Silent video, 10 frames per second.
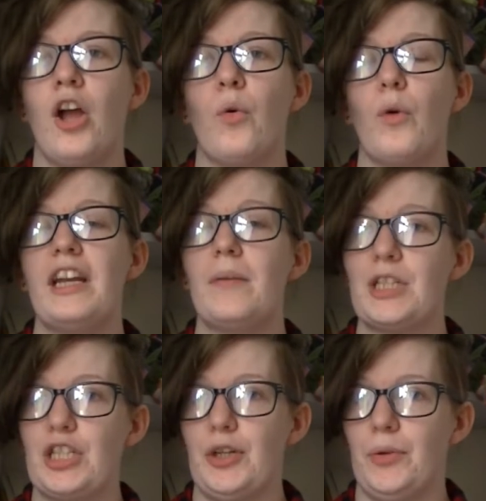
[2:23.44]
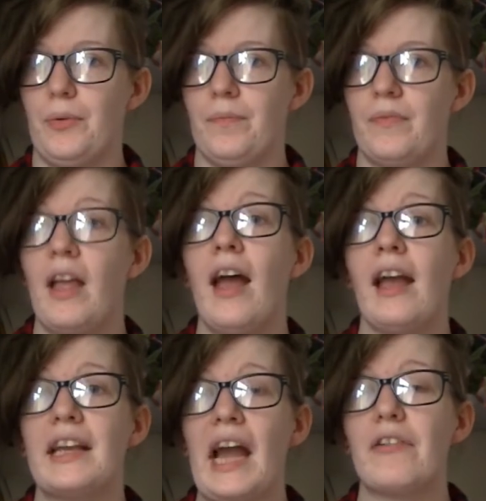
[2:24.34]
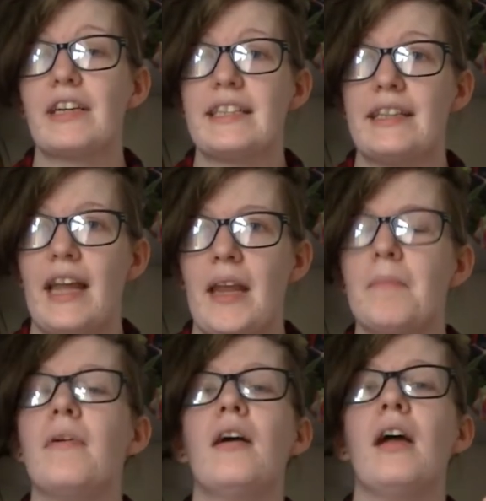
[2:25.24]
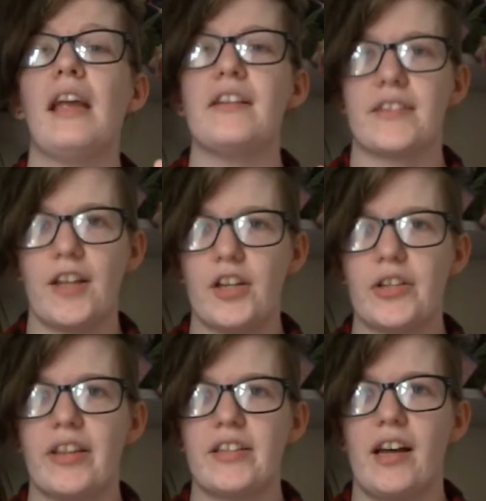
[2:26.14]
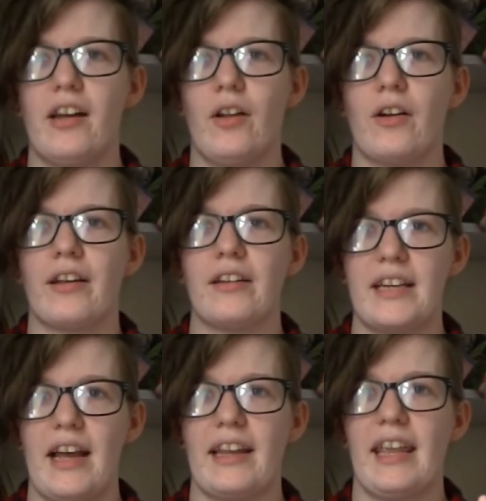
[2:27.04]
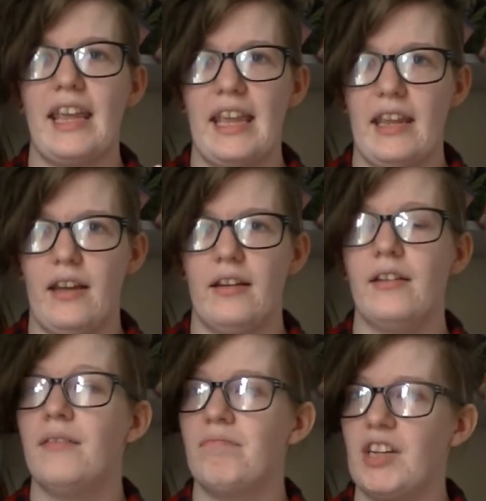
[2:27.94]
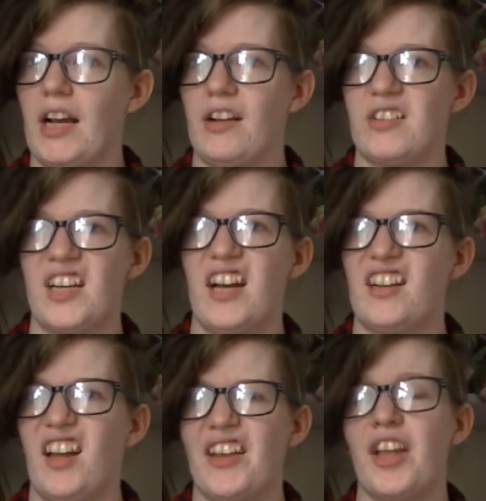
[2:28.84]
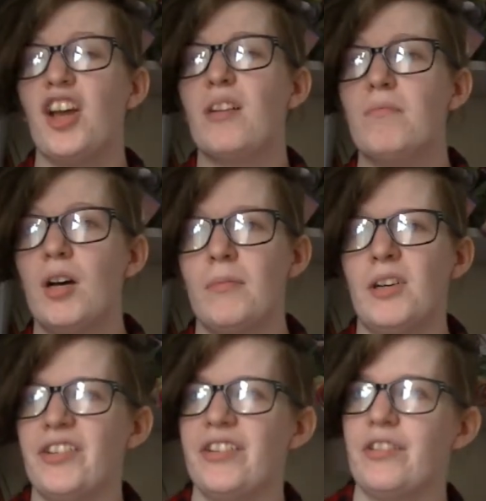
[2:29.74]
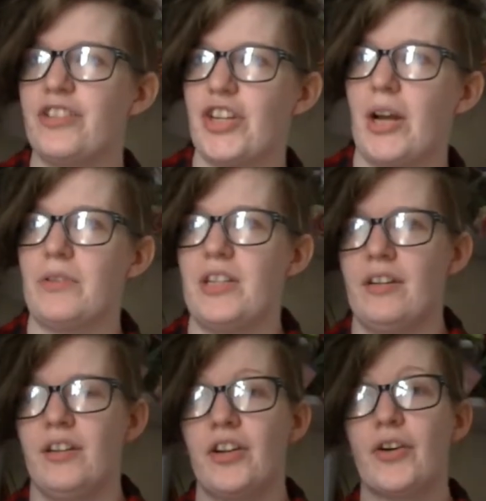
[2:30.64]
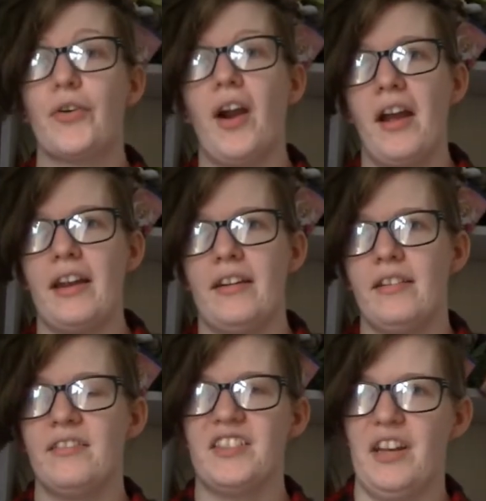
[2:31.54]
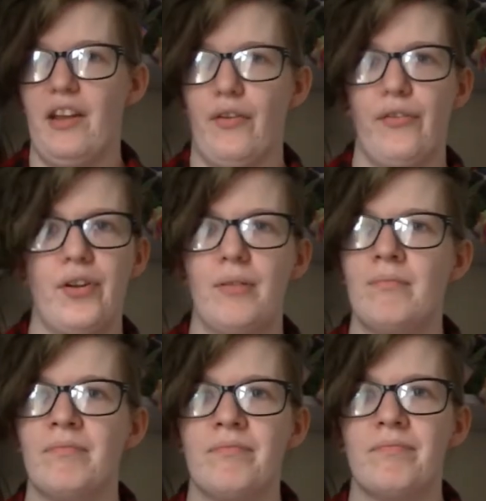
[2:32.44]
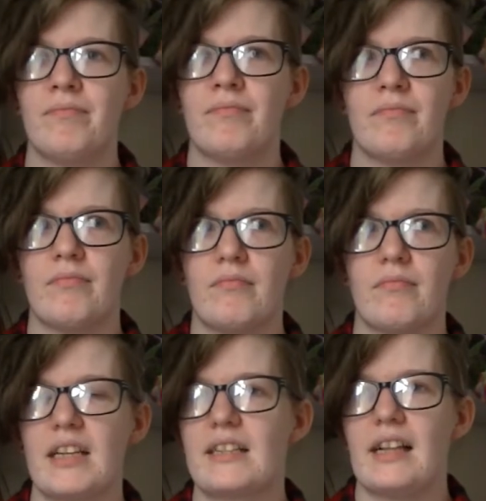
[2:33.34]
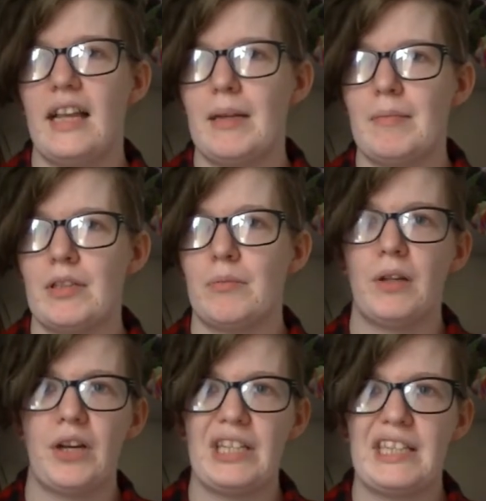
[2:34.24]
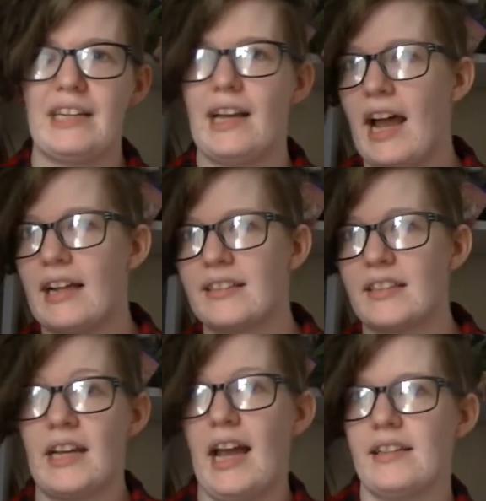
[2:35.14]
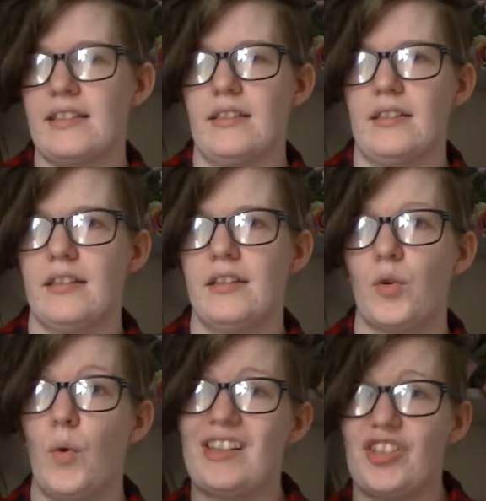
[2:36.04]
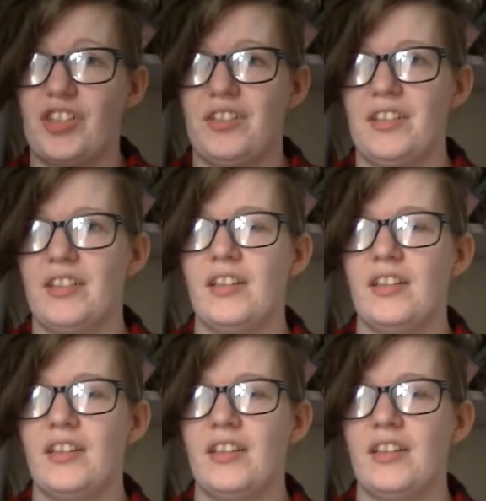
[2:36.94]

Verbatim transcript: Way number two, character name, insert other dialogue tag here. Dialogue tag like murmured, shouted, cried, sniffed, exclaimed, blurted, asked, answered, questioned.